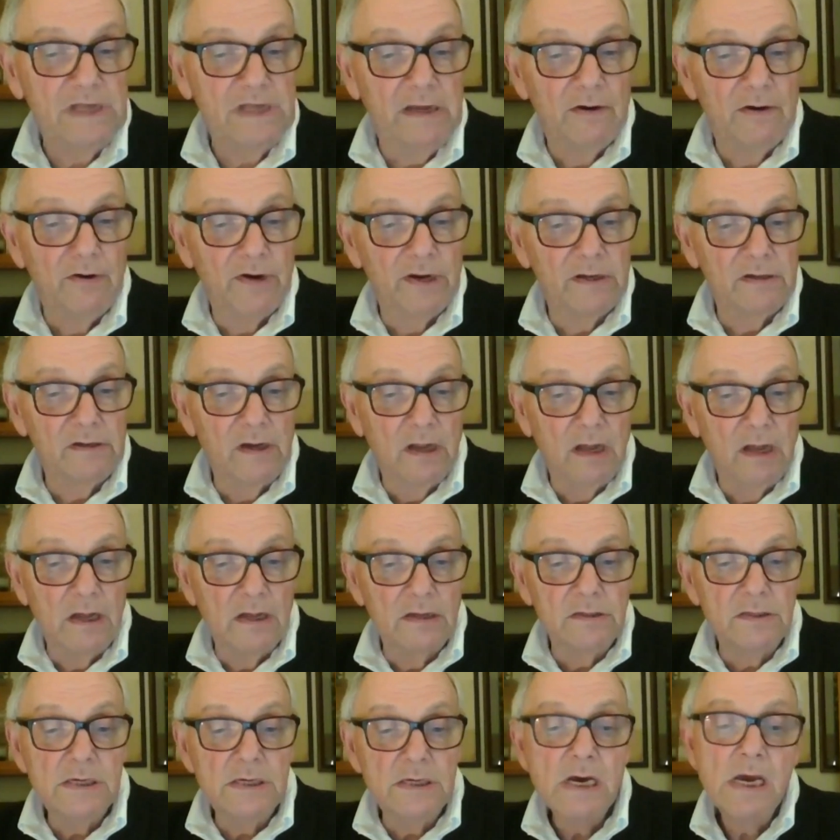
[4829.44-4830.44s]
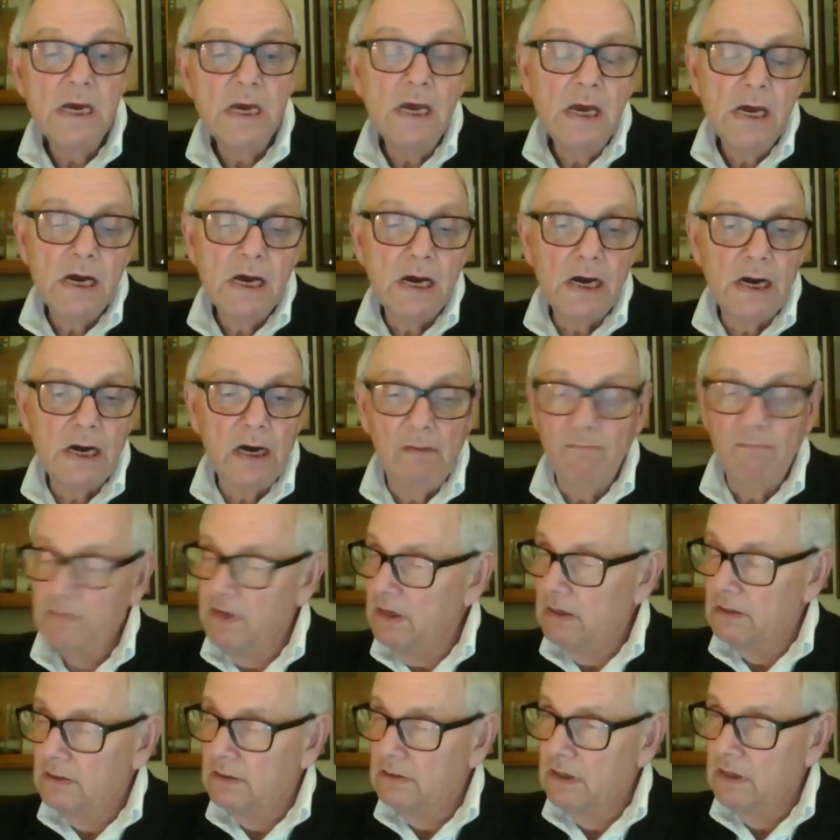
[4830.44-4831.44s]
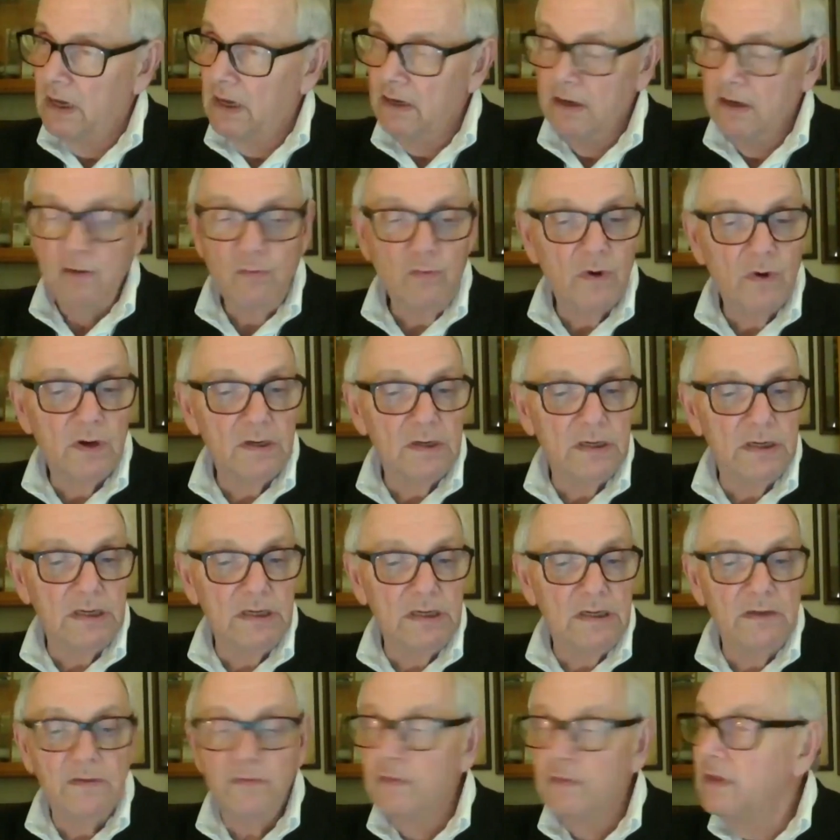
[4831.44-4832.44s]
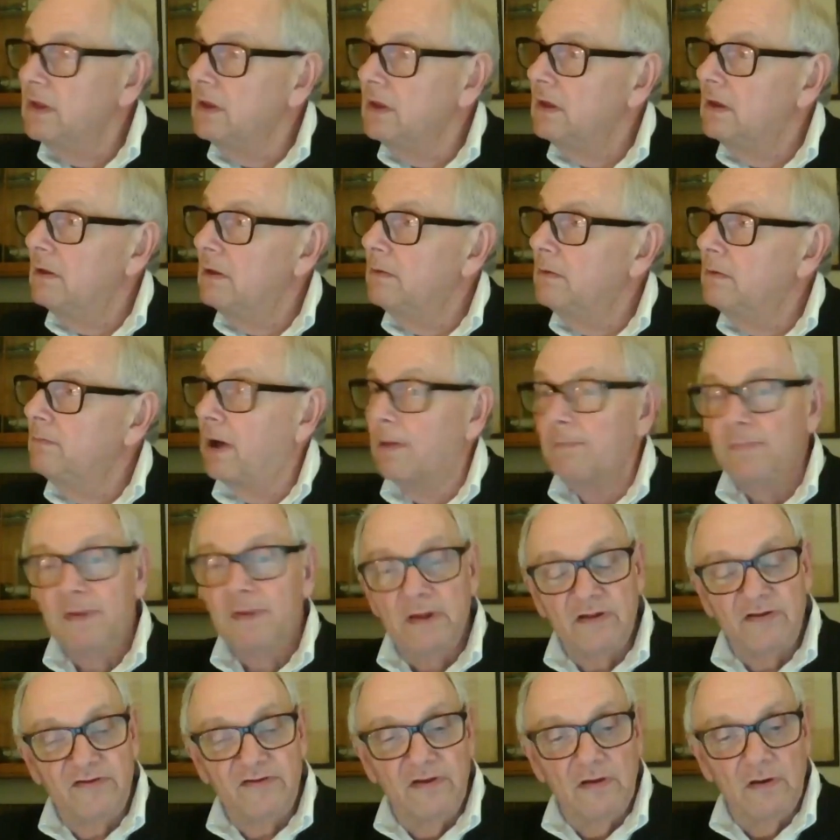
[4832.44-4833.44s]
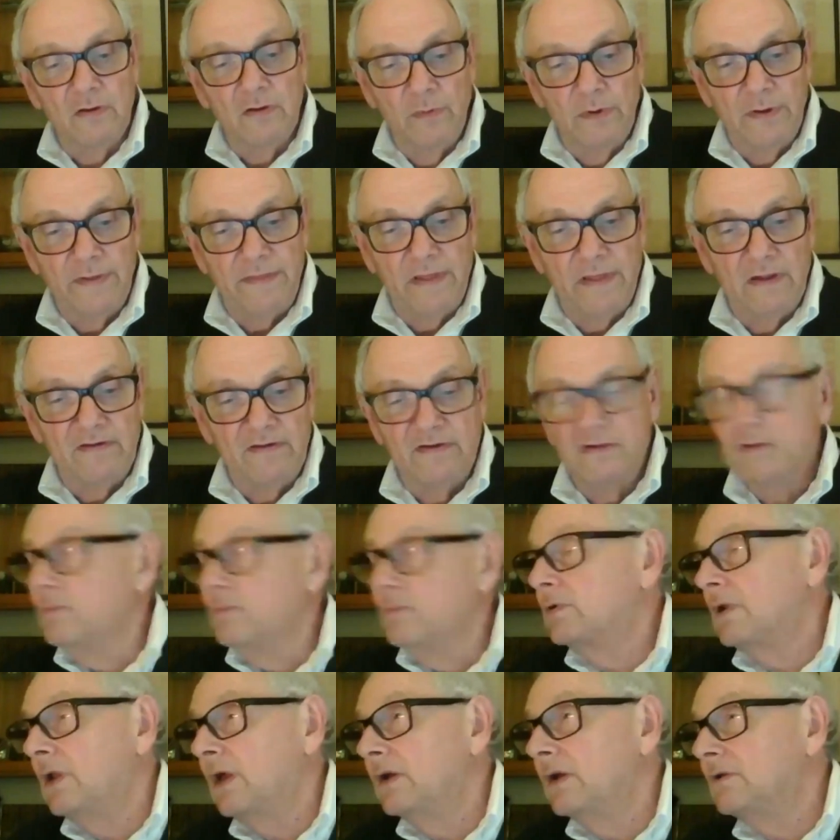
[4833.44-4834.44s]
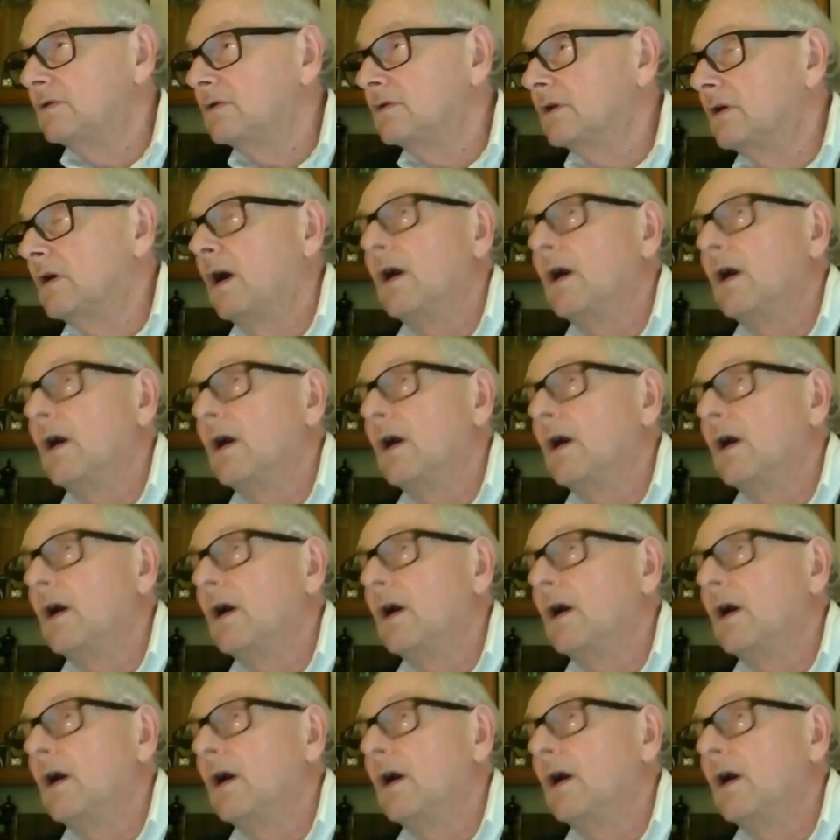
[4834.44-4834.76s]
Hearing none. Anyone in the public still with us who would like to